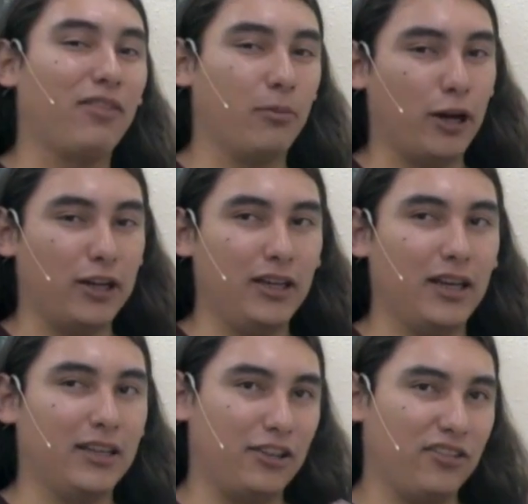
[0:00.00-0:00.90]
of the body
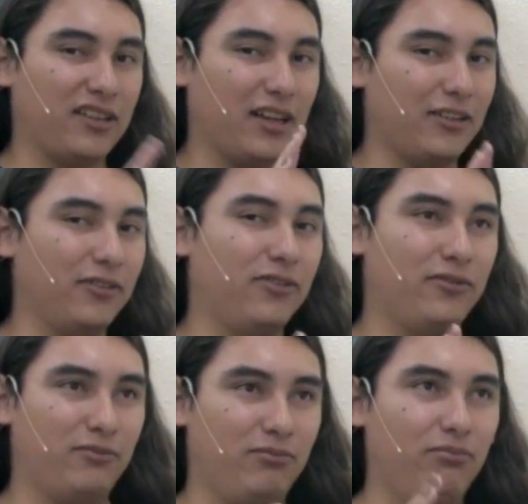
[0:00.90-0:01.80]
and then just kind of
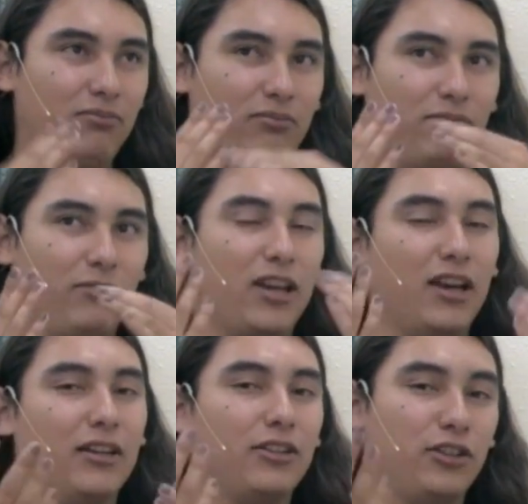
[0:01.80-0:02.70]

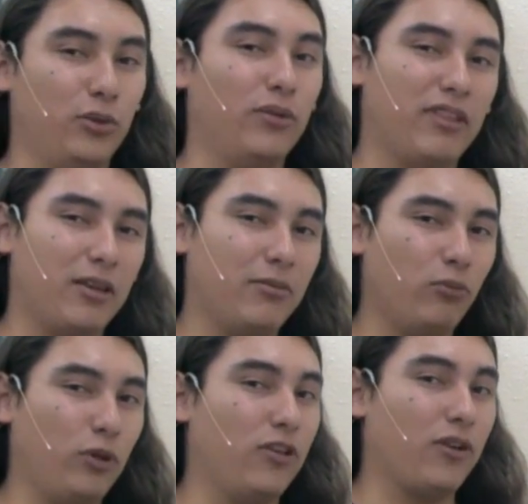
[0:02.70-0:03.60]
cut two of them
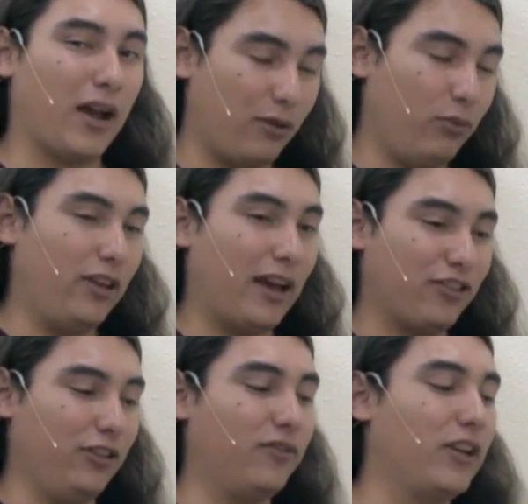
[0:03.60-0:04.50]
when you
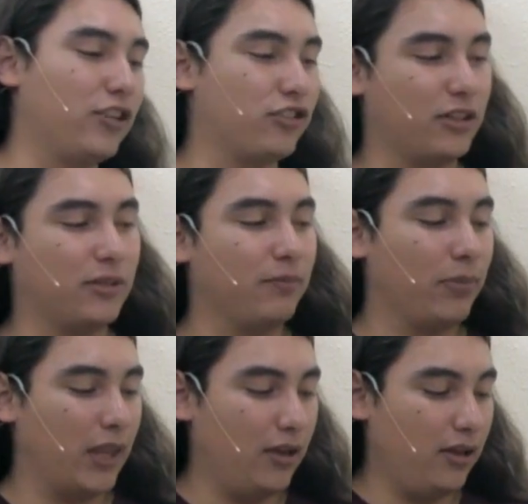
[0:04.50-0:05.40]
actually finish it.
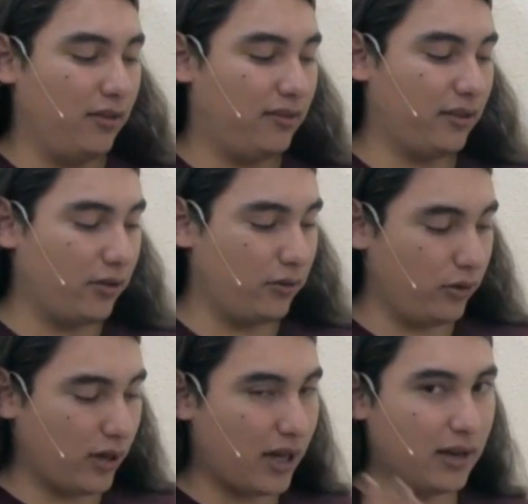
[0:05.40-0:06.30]
So
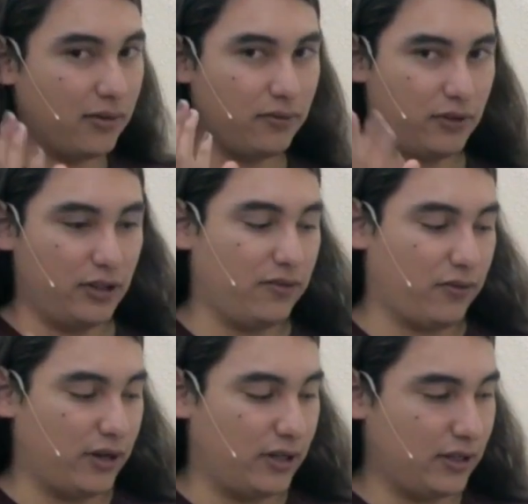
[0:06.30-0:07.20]
you have
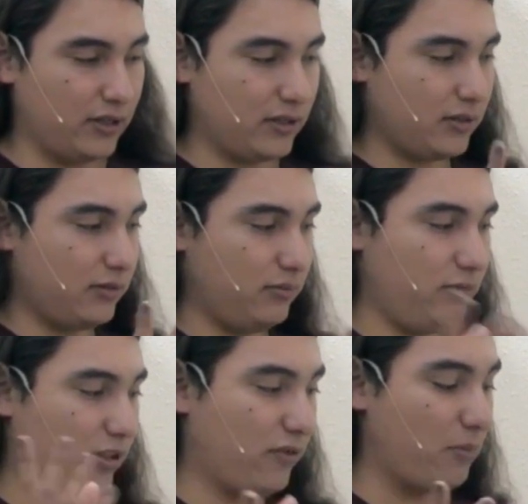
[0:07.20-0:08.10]
different
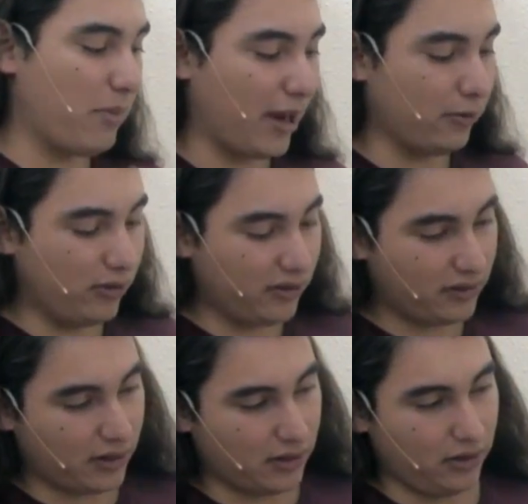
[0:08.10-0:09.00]
panels.
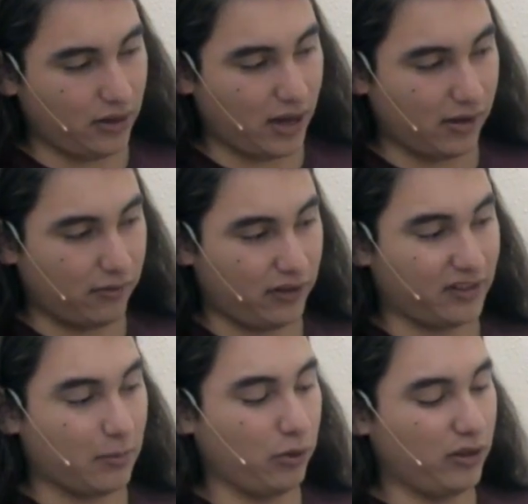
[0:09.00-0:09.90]
You have, for
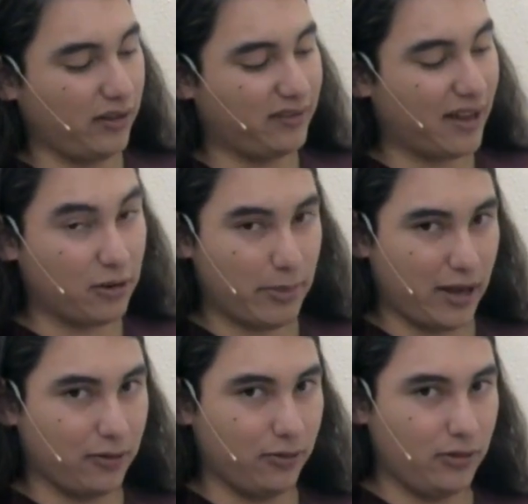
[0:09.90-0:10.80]
example, the center
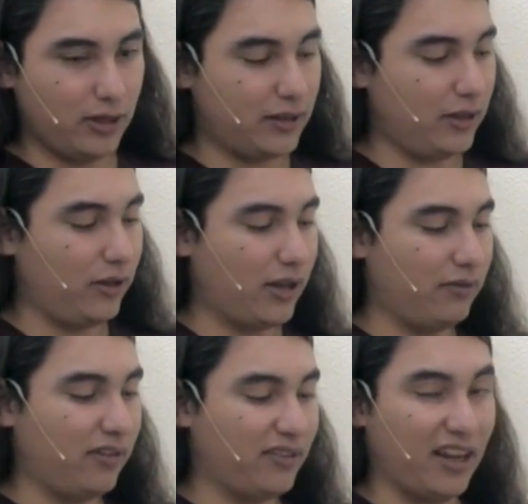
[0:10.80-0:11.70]
panel, and then you have
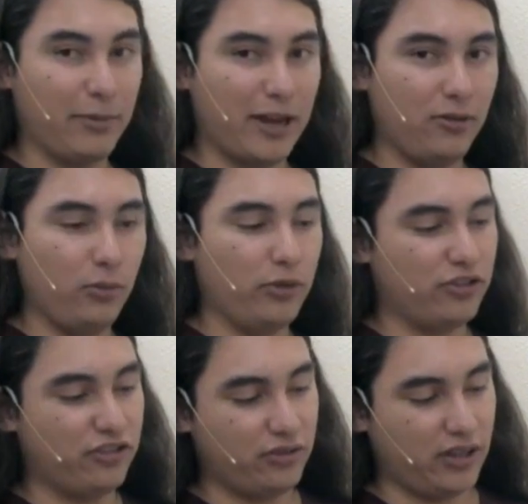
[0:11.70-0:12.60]
the side panel,
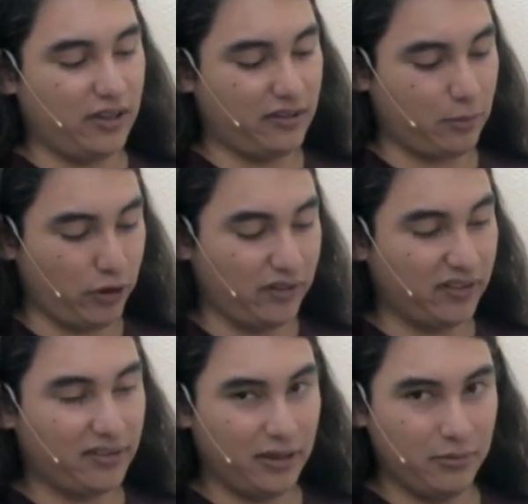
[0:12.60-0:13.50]
which is the
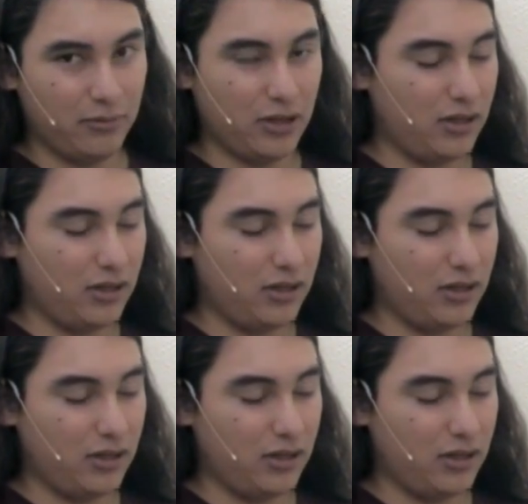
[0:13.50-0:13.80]
princess seam